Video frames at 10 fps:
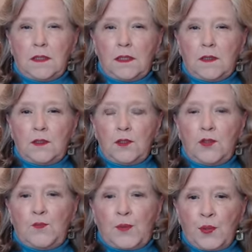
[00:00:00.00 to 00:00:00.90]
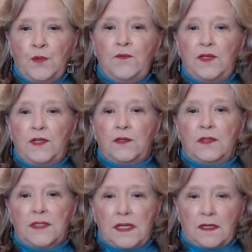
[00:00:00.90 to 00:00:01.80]
You prove to
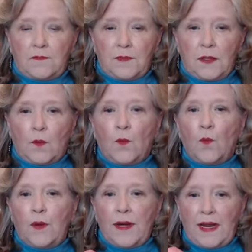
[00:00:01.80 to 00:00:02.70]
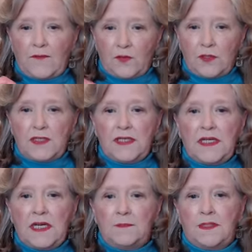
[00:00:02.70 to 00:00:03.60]
yourself when adversity
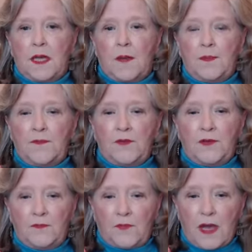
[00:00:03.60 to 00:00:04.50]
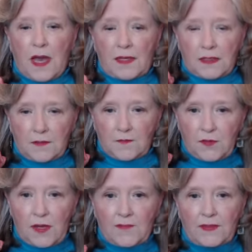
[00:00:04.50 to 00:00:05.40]
comes up, if you
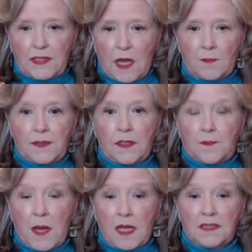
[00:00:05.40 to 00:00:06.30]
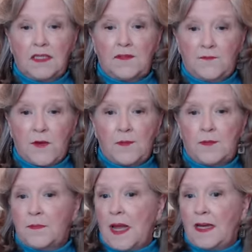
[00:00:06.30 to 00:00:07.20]
have adopted a positive frame of
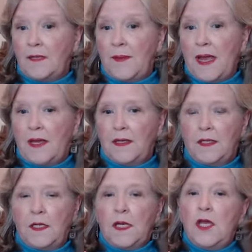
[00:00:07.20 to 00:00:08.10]
mind about it,